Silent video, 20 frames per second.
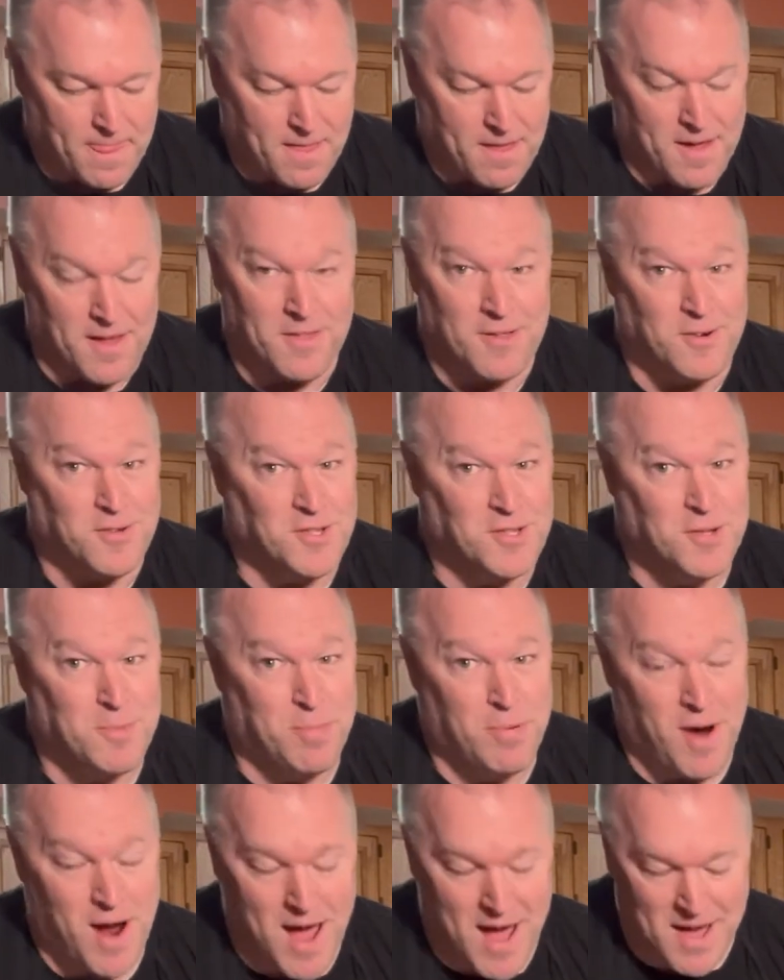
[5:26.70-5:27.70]
And there's a
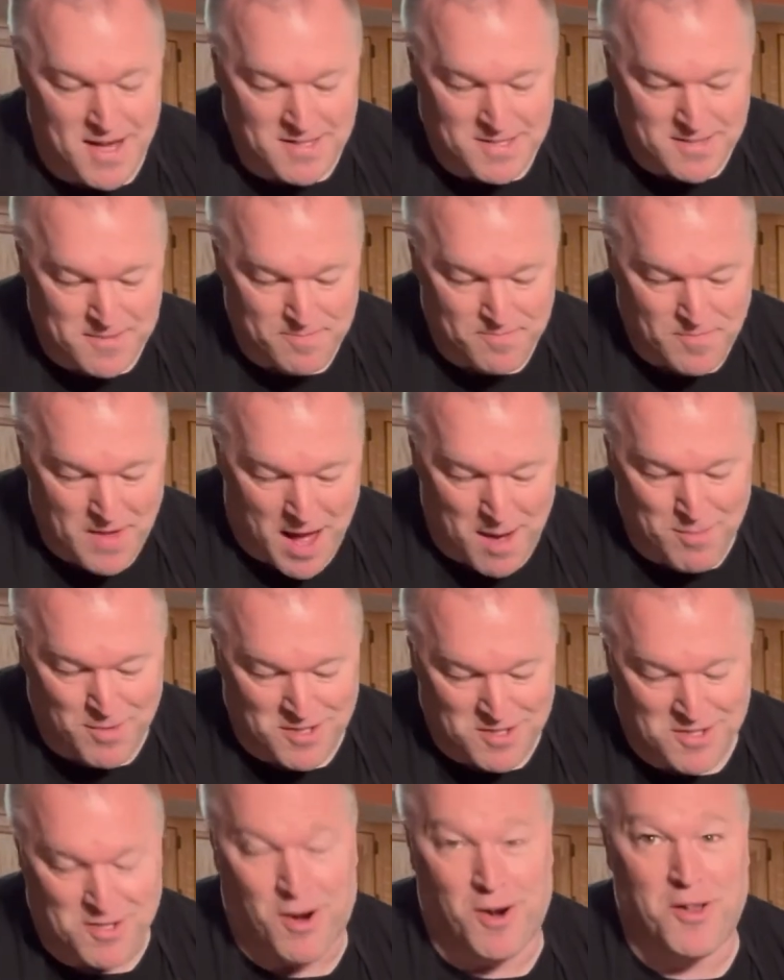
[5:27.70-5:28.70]
surprise. I'm going
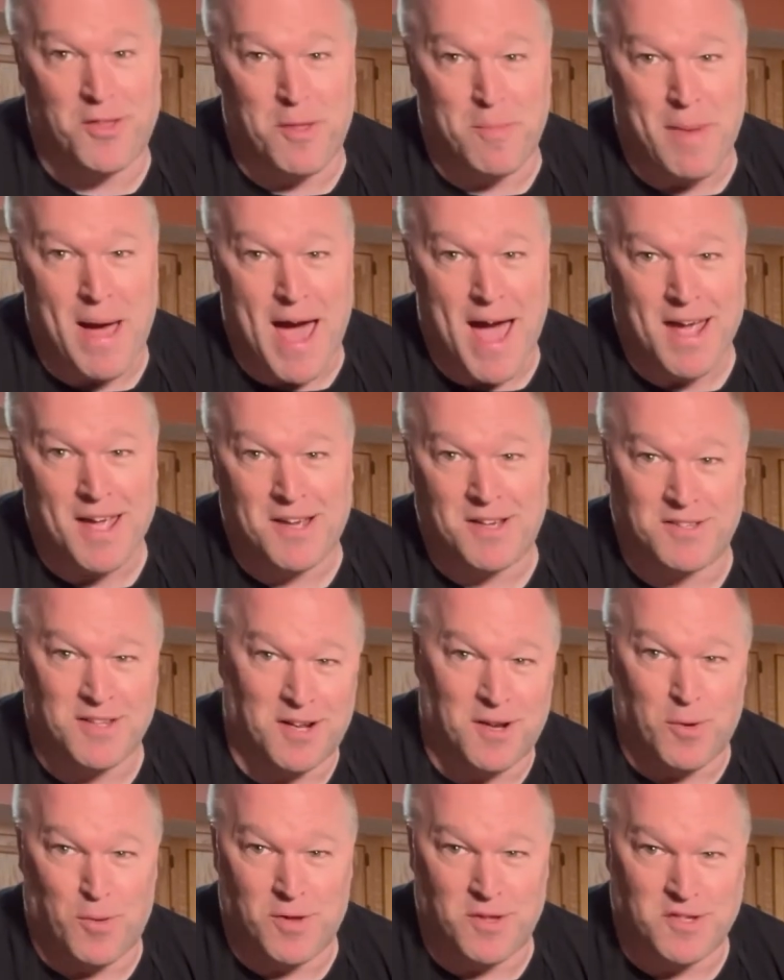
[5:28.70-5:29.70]
to start at the back because I
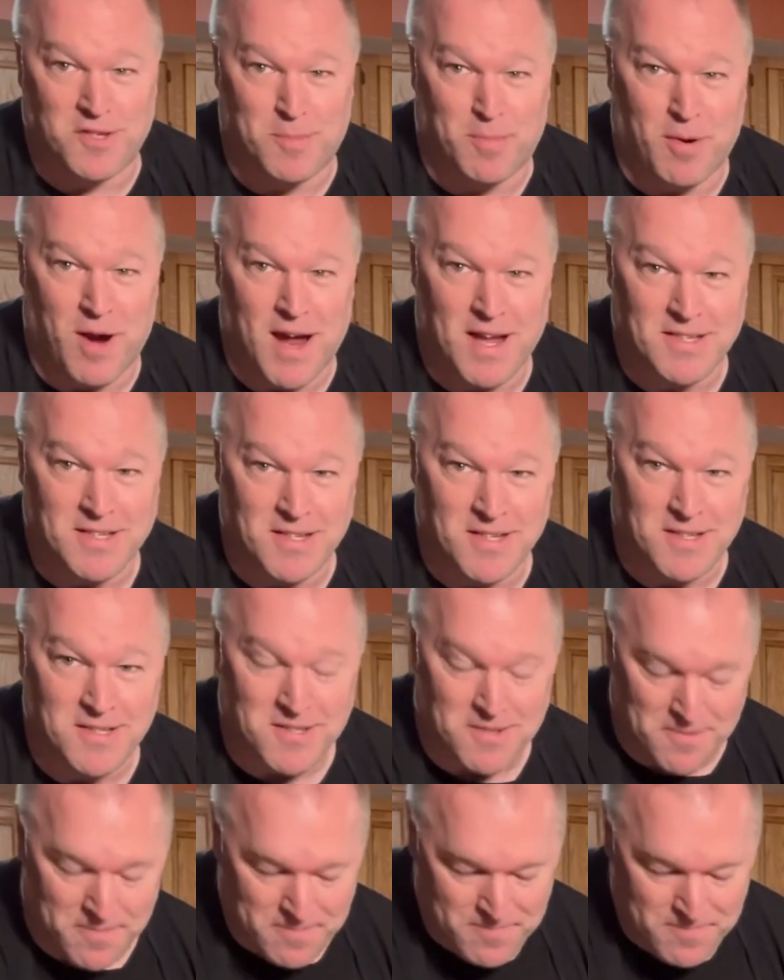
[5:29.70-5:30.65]
know where the surprise is.